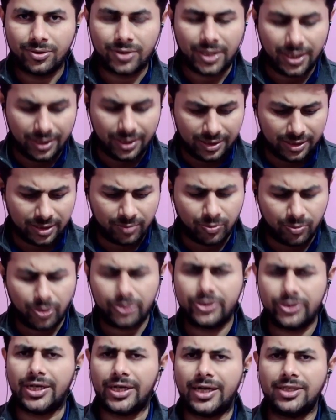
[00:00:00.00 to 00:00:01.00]
Okay, if
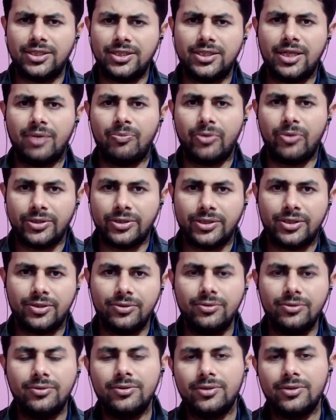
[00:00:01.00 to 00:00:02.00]
both charges are
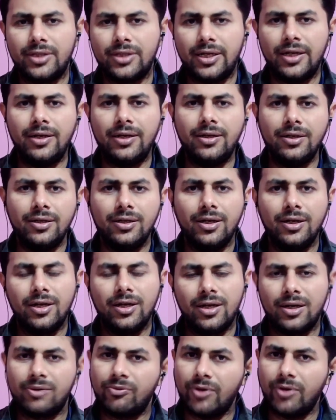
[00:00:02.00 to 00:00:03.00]
positive, then
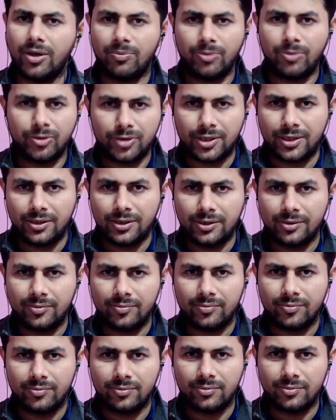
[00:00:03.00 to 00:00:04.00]
it will oppose it,
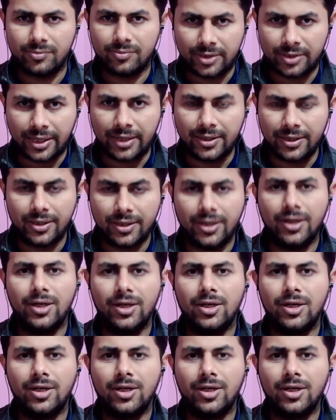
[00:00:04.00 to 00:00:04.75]
right?